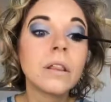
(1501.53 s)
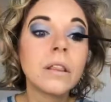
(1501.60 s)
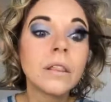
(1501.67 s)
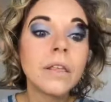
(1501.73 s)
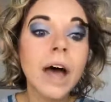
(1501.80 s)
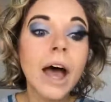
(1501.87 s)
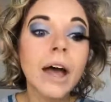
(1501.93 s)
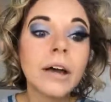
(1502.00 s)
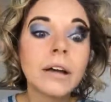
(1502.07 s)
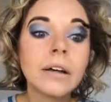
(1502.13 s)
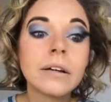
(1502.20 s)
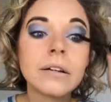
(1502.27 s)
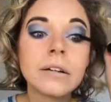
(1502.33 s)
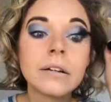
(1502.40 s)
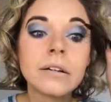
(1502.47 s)
that
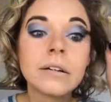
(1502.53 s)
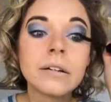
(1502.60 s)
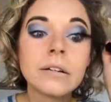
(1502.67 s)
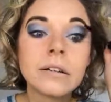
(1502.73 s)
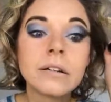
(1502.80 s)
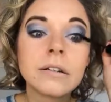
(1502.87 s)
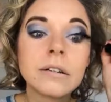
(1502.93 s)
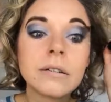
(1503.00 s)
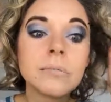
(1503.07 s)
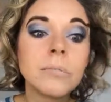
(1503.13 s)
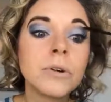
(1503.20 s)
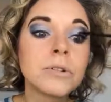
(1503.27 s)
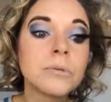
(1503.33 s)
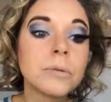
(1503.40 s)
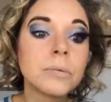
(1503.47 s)

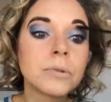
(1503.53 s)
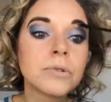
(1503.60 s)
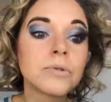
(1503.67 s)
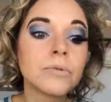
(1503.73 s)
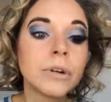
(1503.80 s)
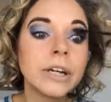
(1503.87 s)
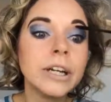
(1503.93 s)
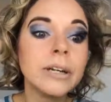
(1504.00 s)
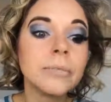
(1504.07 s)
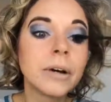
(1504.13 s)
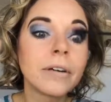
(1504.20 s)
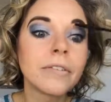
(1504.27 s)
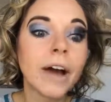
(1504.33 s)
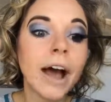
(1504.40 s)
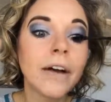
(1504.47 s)
most people dream
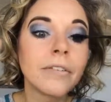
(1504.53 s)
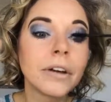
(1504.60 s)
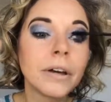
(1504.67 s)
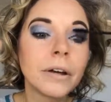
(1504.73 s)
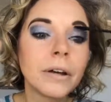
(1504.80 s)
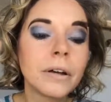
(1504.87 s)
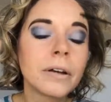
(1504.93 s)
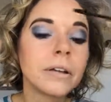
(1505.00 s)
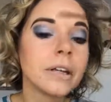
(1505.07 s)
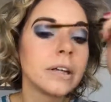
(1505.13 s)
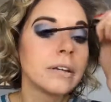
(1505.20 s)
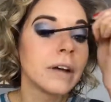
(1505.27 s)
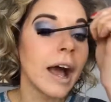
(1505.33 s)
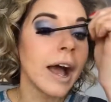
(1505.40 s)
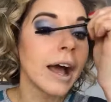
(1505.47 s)
of having.
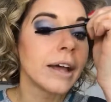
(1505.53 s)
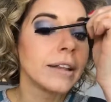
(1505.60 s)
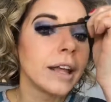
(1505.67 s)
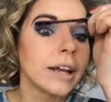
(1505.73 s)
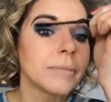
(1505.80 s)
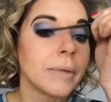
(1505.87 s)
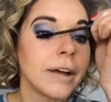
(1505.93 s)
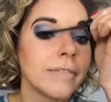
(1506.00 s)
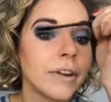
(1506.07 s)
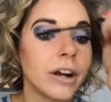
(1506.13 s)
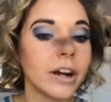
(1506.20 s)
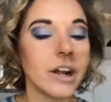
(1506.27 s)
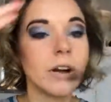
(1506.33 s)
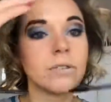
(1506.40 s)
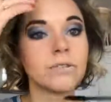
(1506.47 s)
I had like my
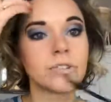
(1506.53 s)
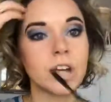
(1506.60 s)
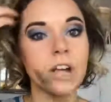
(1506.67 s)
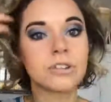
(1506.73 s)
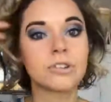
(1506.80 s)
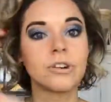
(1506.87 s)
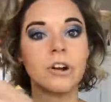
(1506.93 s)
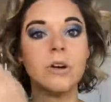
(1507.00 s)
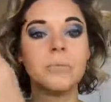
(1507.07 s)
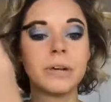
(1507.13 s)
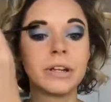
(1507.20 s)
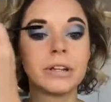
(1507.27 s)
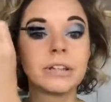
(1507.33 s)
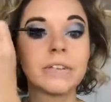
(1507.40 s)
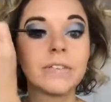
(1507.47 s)
very own Josh
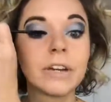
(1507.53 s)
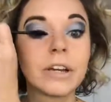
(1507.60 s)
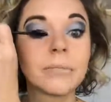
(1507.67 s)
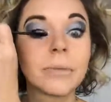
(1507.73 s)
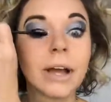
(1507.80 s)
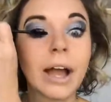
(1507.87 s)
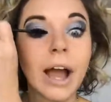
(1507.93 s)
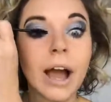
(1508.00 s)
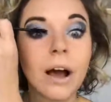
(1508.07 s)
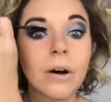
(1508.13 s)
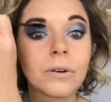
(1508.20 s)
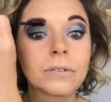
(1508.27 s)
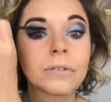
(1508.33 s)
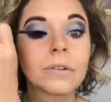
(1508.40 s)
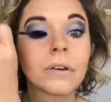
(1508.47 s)
Groban living in my
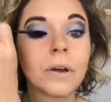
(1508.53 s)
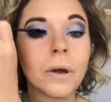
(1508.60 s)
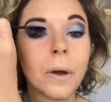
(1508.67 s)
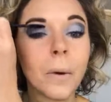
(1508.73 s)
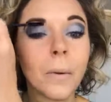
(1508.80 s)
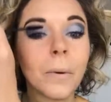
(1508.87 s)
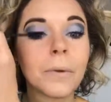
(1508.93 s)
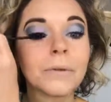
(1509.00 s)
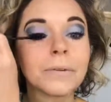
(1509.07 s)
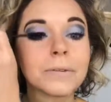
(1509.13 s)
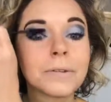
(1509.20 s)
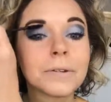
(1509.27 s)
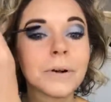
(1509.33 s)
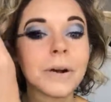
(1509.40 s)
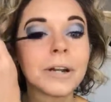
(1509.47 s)
house.
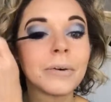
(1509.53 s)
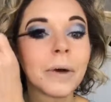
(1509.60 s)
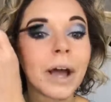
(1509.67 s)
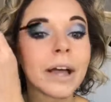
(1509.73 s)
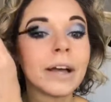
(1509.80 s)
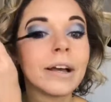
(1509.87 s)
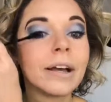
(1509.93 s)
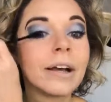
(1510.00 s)
So anyway,